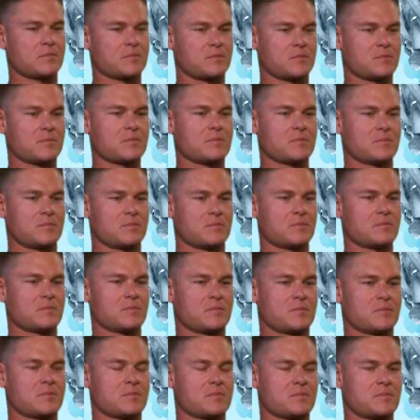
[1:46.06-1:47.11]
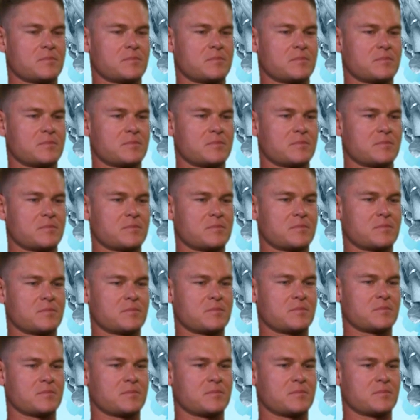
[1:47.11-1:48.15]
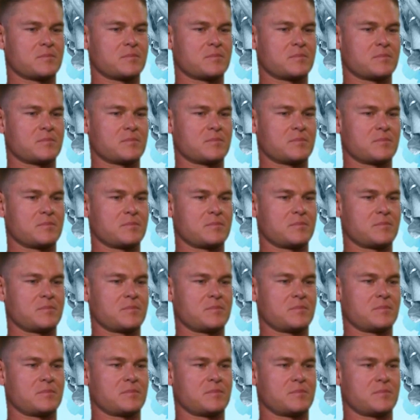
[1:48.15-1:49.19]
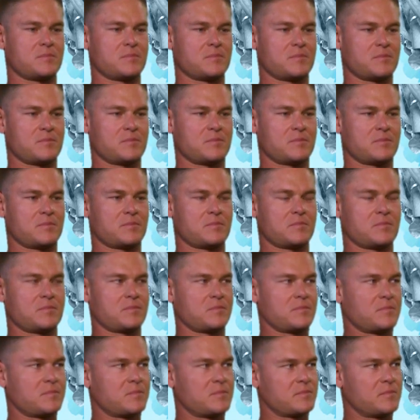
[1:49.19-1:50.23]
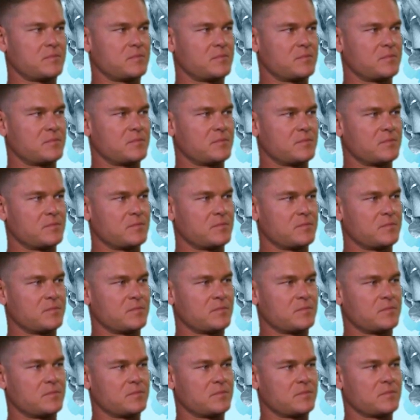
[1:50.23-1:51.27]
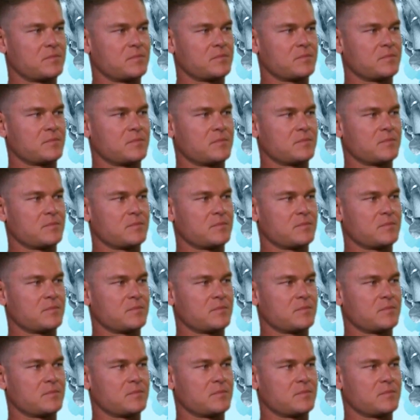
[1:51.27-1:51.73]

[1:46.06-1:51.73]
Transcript: [no speech]